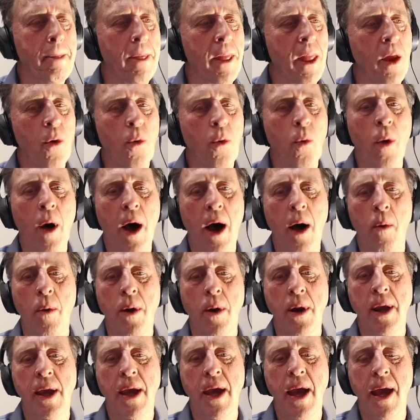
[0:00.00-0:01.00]
Wow, what a
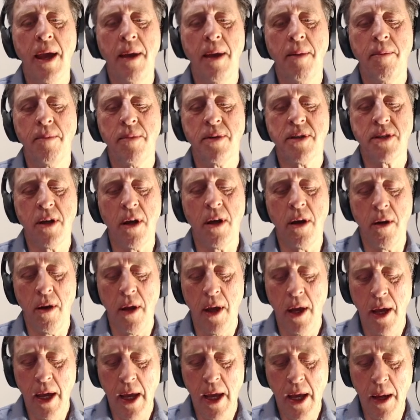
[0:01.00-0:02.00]
game. So
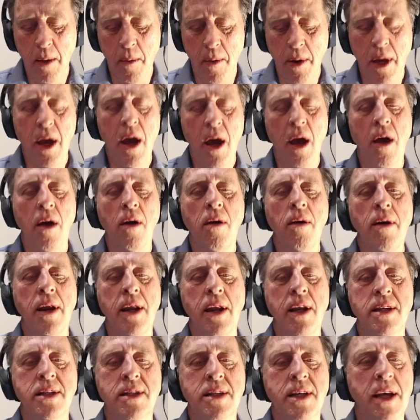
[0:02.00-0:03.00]
here we go.
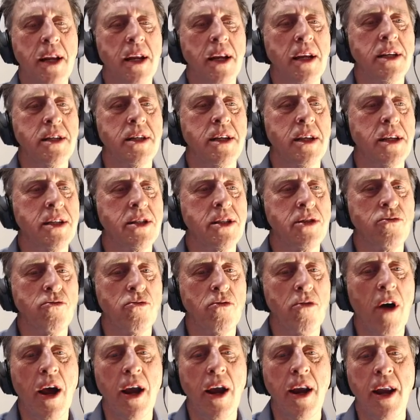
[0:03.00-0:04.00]
Let's get into this
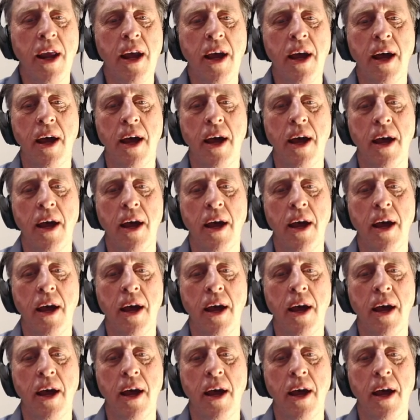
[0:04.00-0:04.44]
right now.